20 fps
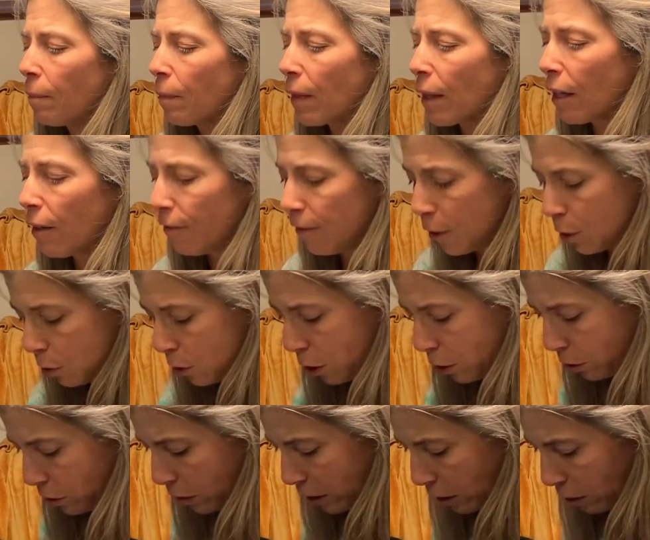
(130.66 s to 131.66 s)
If you
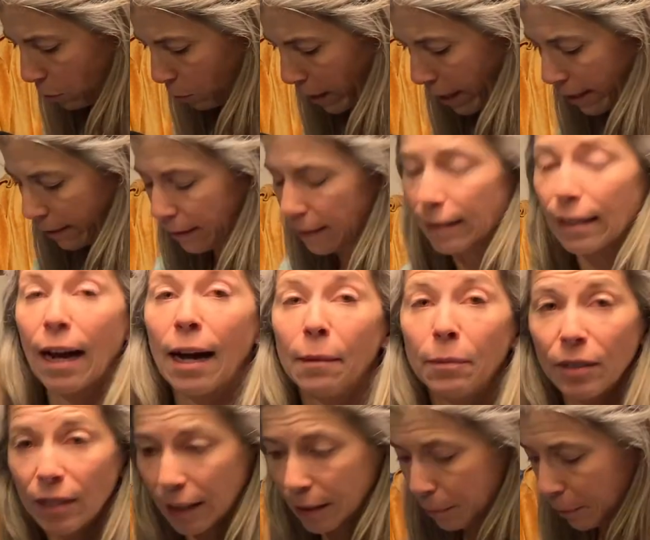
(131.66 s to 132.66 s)
lose these rain
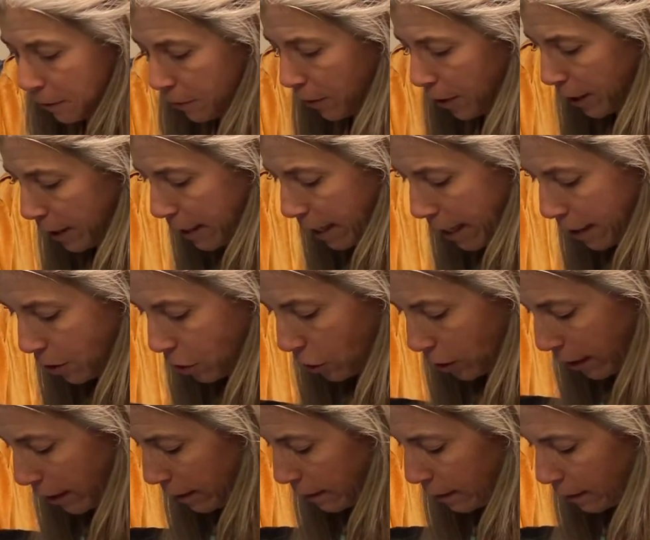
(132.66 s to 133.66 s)
stops, it could be very
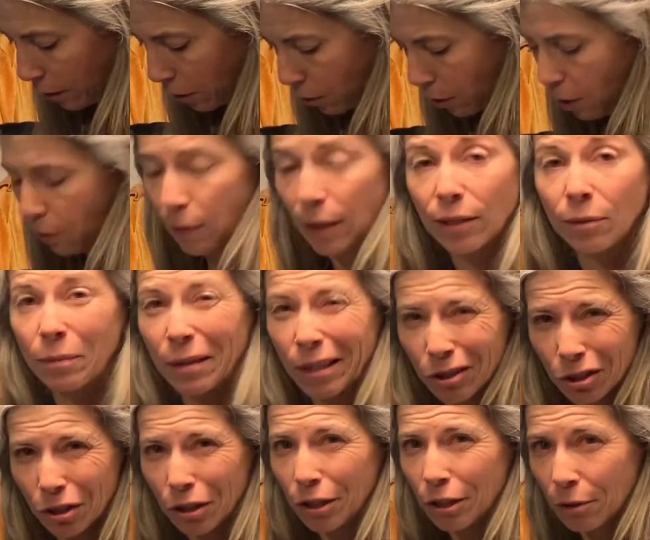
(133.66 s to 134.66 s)
dangerous. So always make
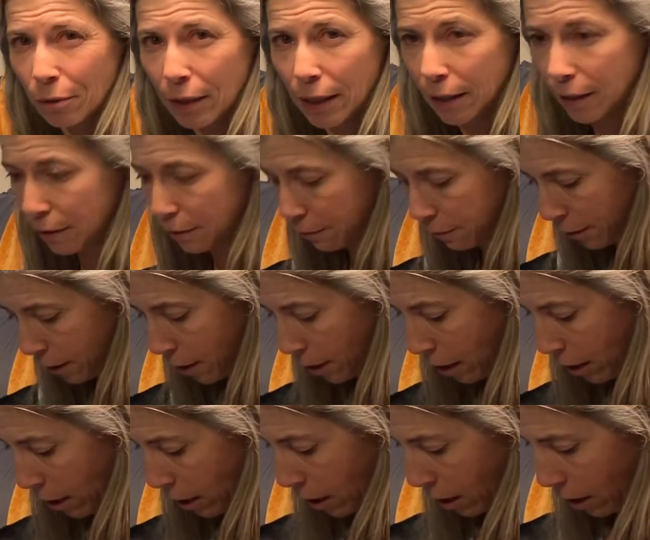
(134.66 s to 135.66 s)
sure you give
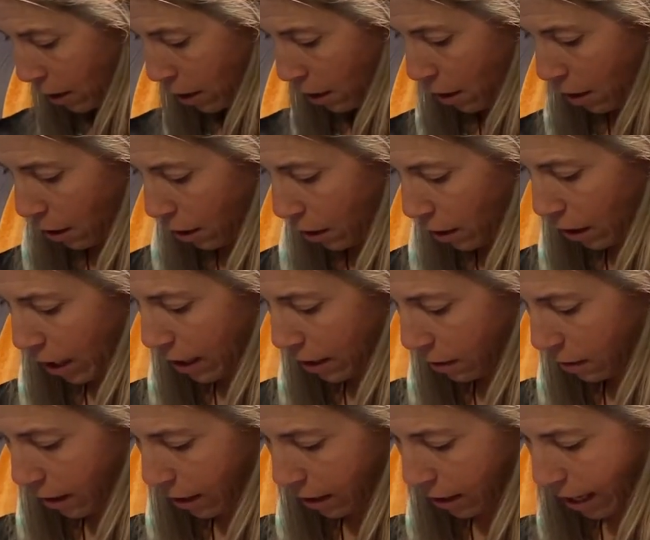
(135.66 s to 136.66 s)
things
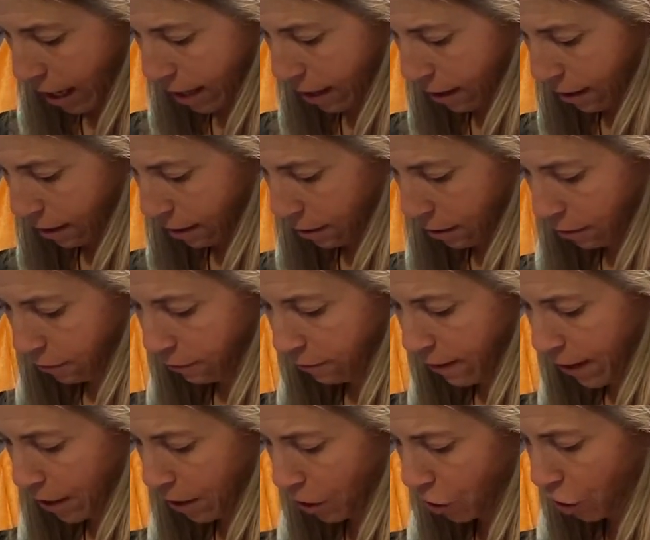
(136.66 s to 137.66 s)
like that a
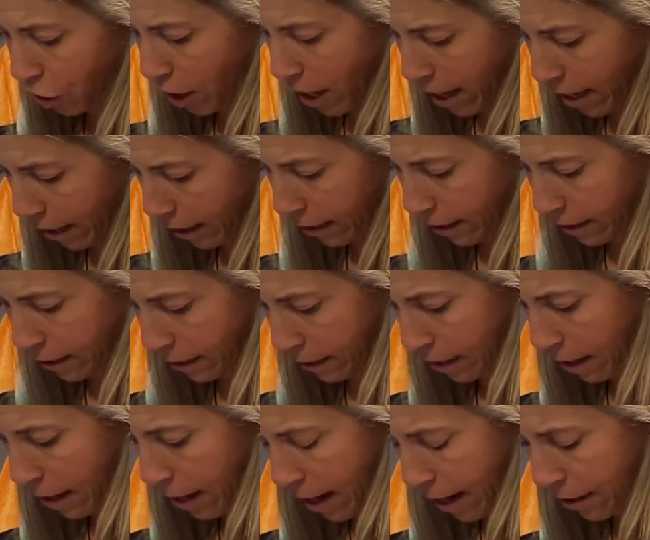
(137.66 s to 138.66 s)
fair check. And
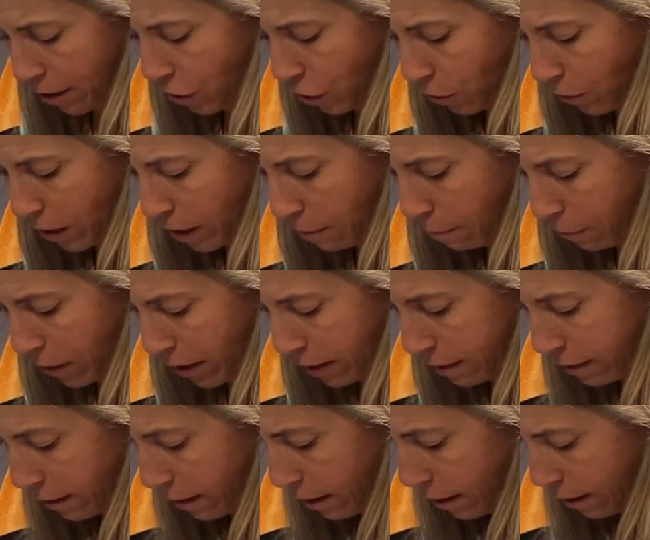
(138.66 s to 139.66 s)
I do keep
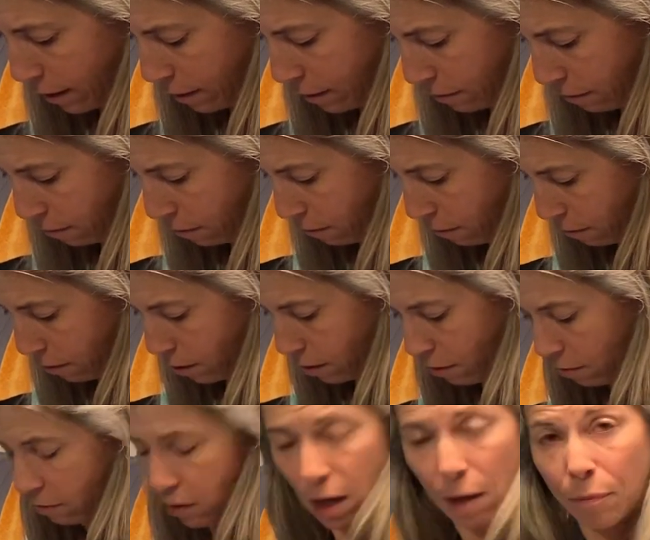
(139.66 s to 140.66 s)
this in
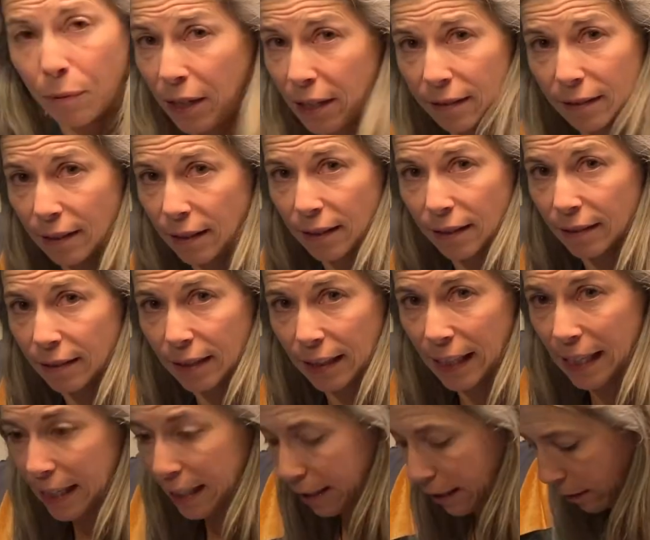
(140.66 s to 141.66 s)
a place that isn't
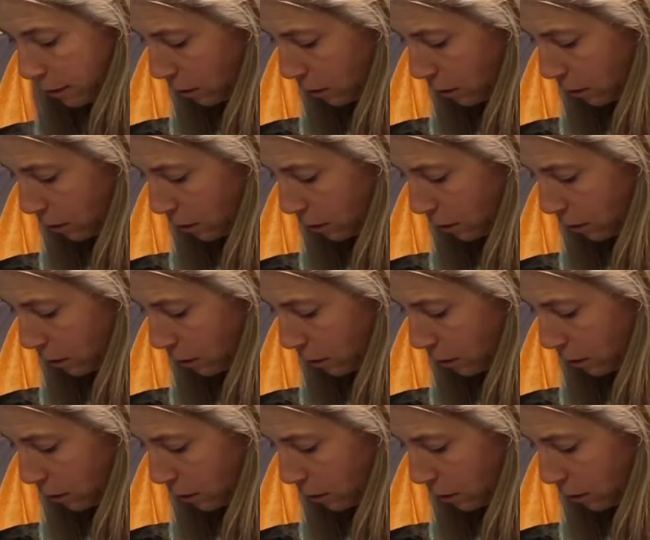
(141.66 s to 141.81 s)
heated.